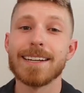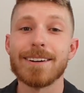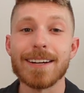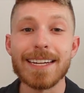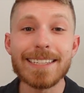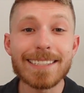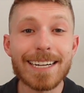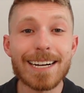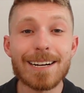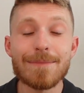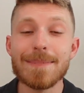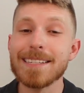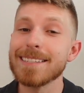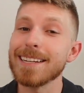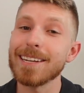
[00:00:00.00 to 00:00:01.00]
Now, income
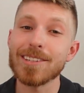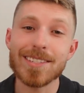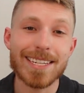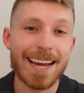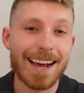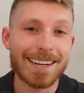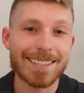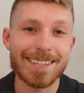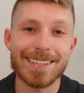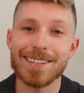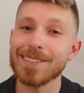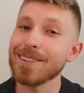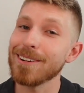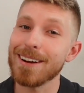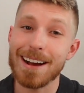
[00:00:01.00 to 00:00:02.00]
and sales
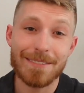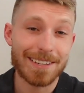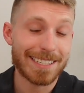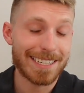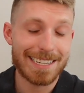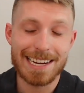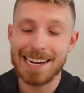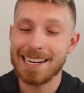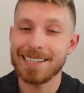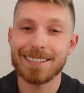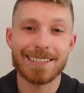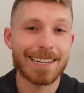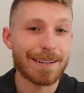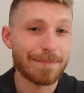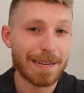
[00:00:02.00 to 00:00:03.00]
taxes are obviously
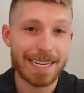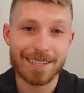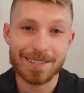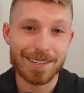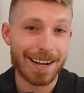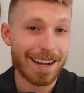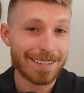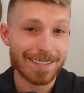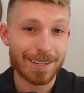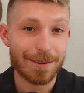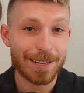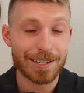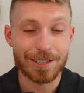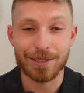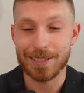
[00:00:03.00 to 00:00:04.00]
not going to be as
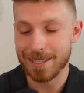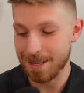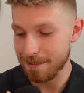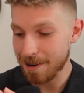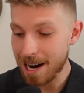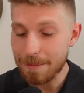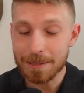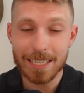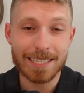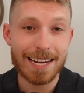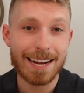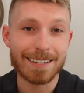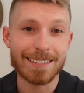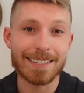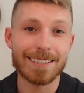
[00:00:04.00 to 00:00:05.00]
consequential as the property
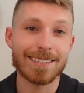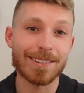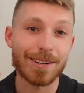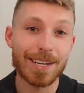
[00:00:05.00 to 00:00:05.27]
taxes. So